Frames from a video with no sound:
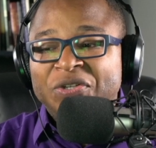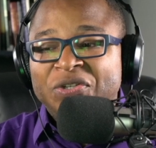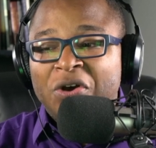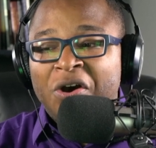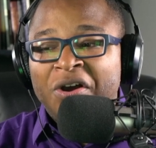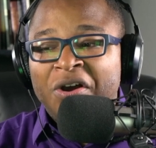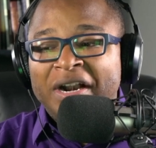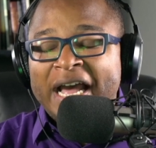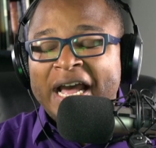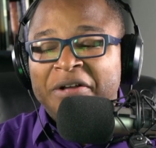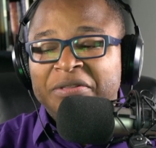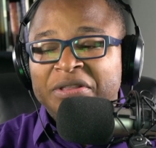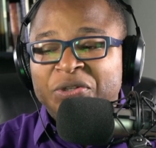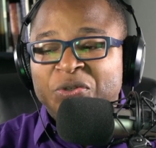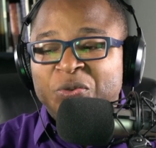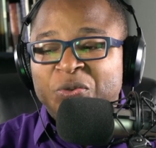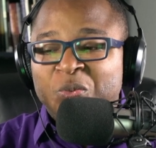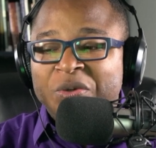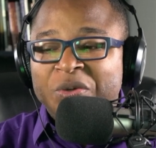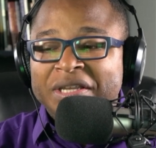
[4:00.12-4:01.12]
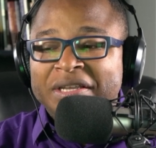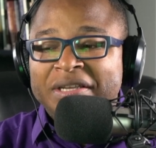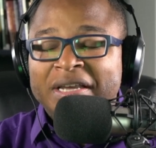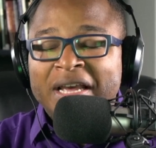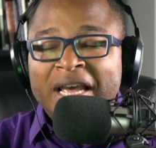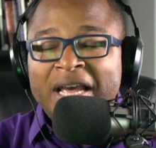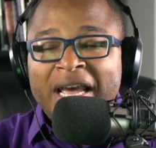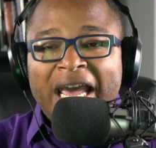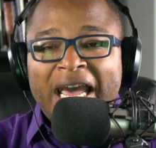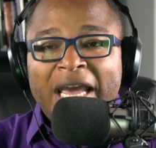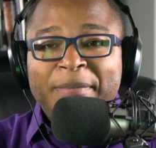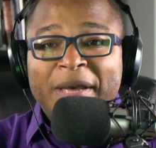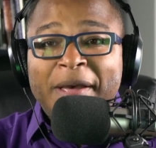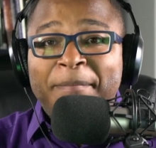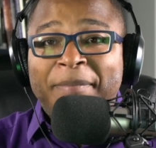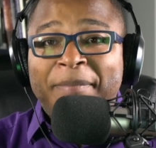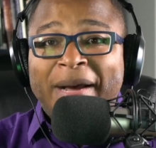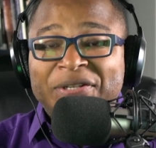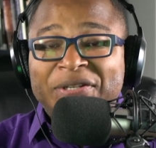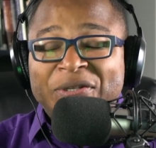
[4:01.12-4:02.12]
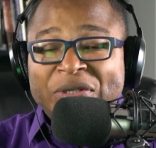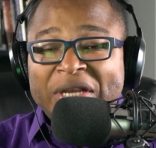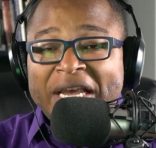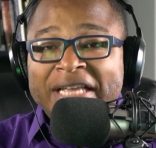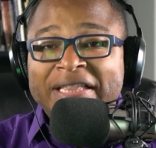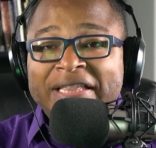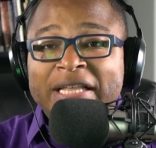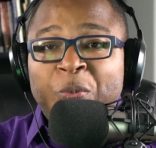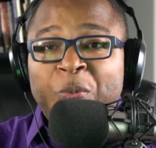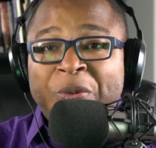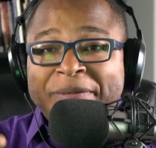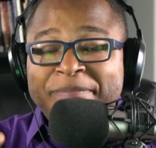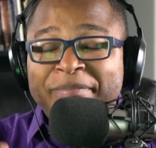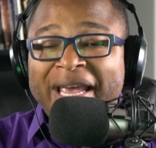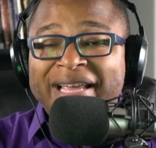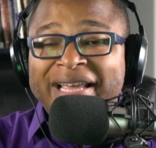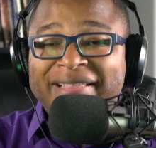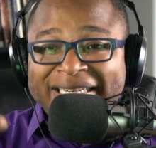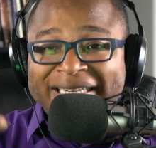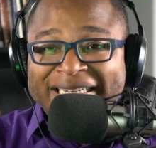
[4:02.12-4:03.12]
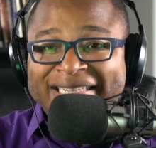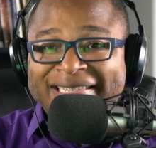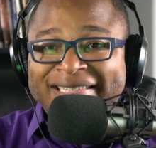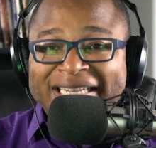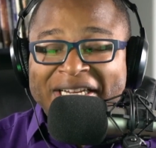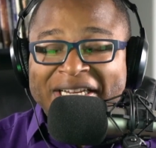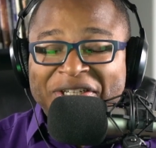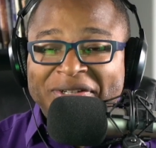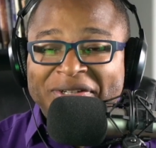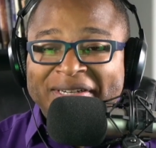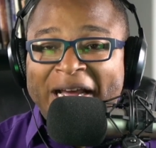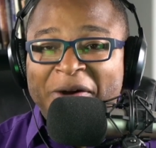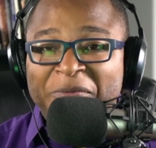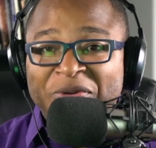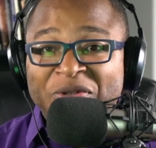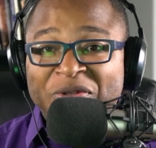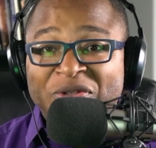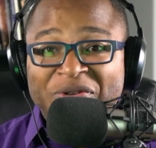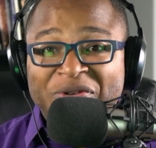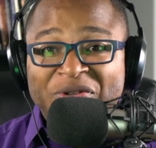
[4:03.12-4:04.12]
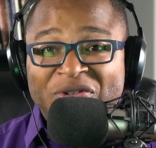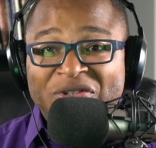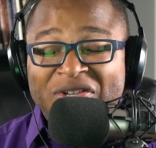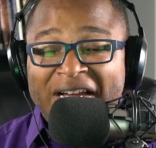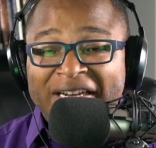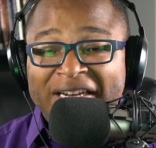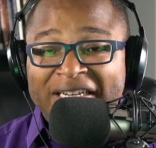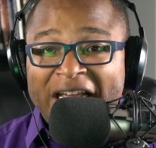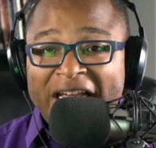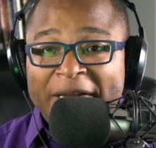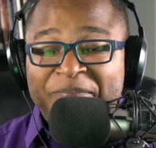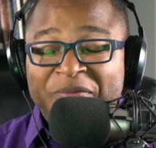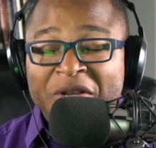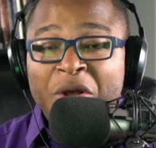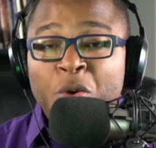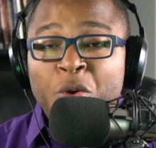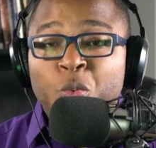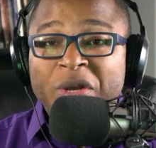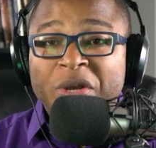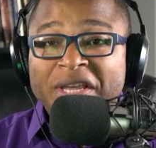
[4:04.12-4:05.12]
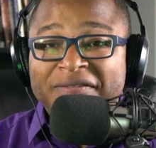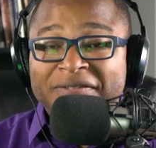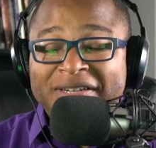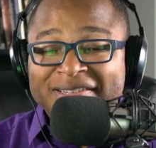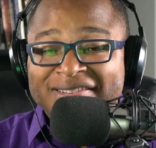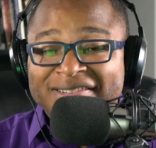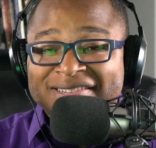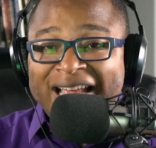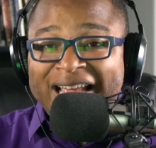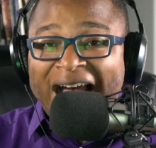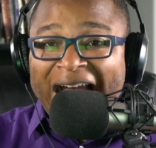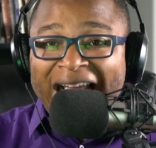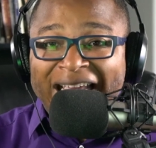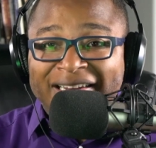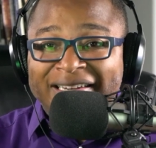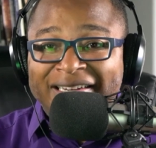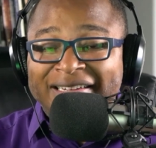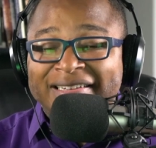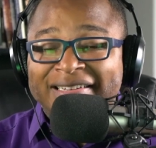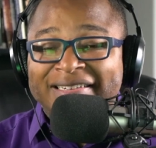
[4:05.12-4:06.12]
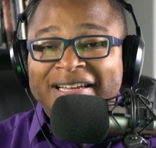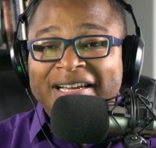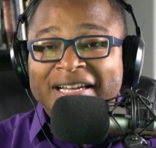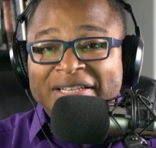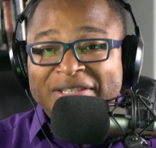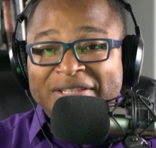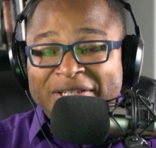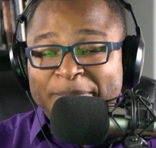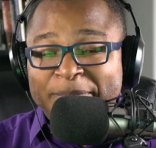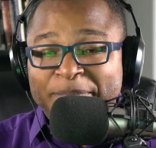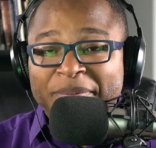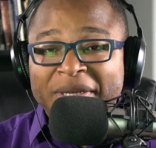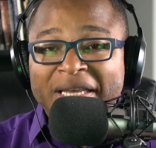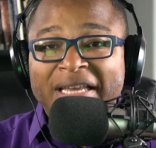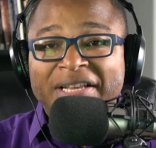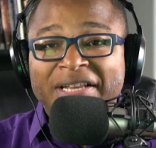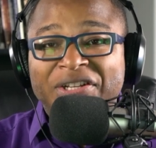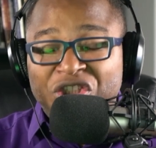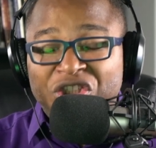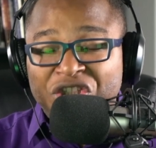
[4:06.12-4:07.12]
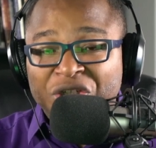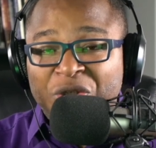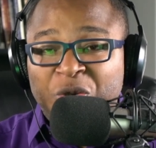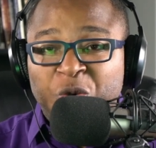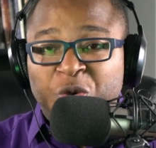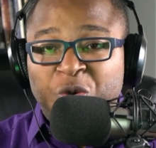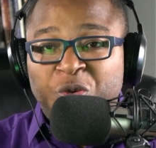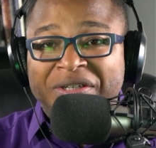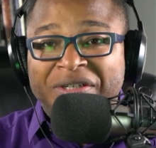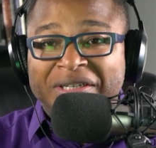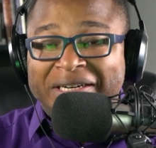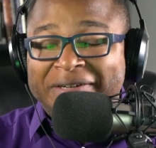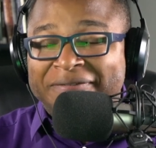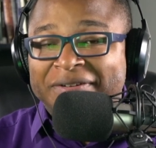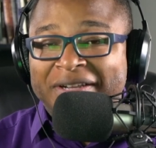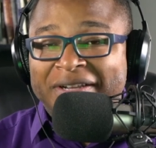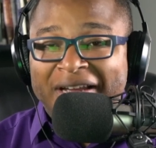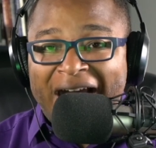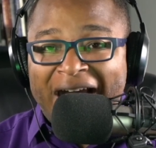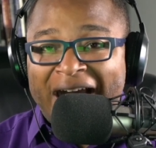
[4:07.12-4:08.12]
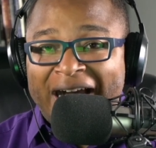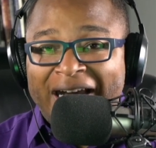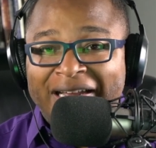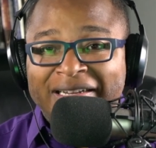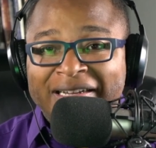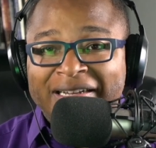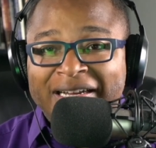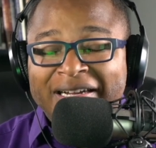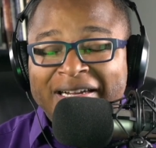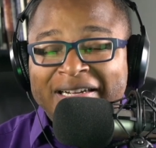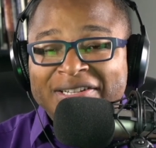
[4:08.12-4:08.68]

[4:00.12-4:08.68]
We started out this week, amen, by saying that we make the decision. That was on Sunday. We've decided to be children of God.